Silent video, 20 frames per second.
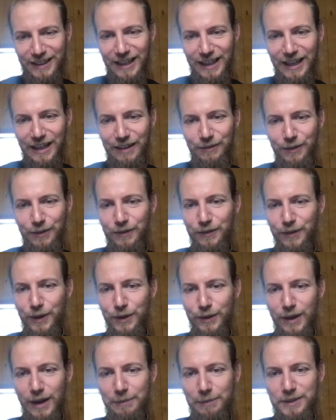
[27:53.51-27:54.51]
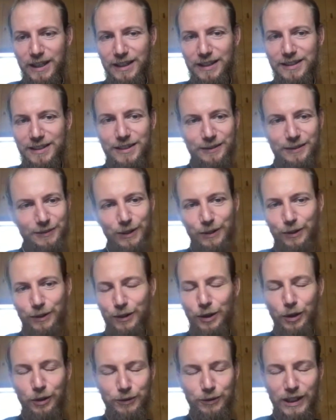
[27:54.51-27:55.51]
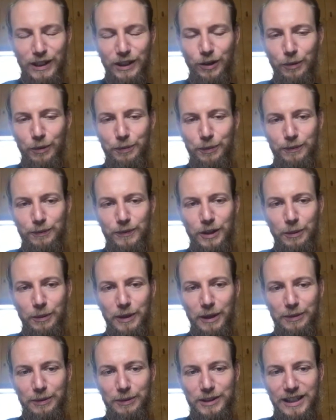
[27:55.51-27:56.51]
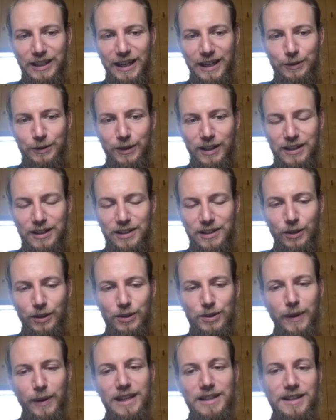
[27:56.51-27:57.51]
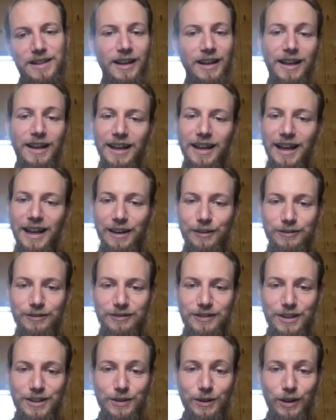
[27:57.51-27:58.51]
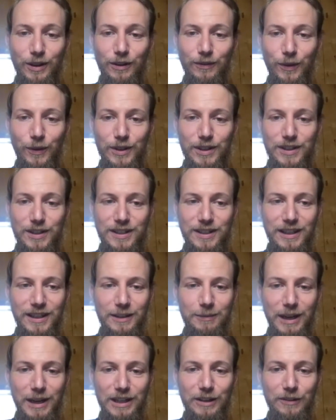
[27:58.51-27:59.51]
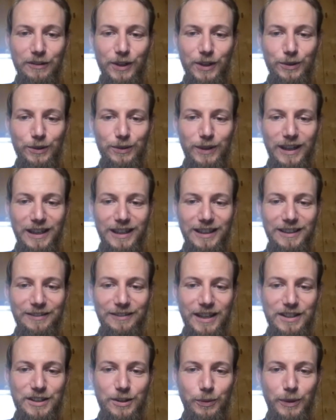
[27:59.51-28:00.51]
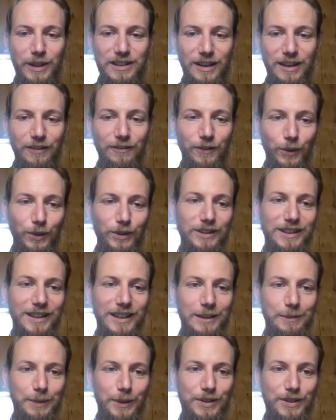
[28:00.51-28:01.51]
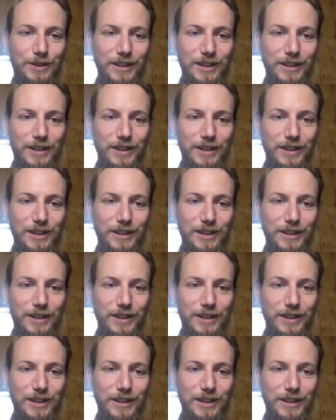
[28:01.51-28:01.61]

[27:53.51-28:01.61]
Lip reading: for further updates. We really hope you'll be able to connect with us in those ways, and just looking forward to seeing many of you as the weeks unfold in person